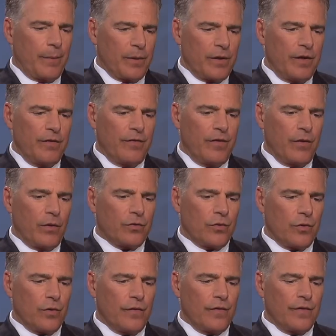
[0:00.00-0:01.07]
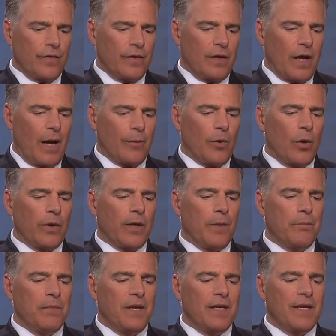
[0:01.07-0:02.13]
believe the alternative, I'm calling it
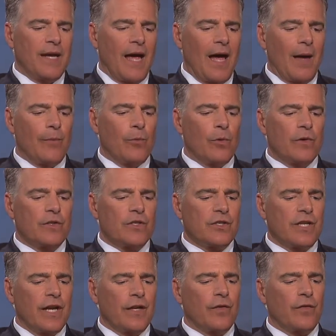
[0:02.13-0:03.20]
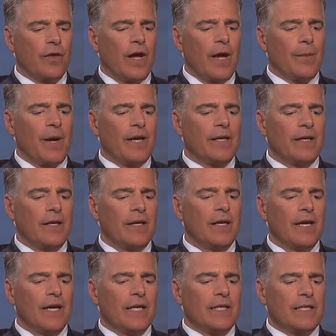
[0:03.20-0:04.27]
MIDCAB, which stands for M I D
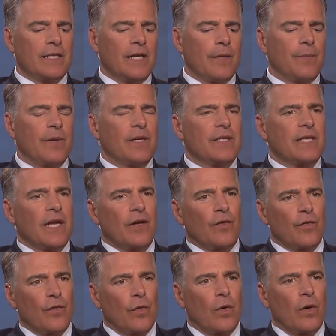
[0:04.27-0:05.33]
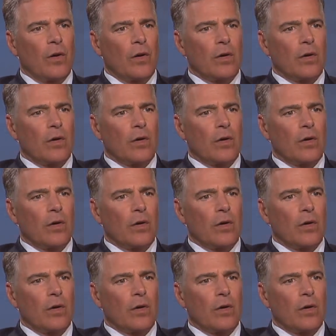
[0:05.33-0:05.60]
C A B, stands for?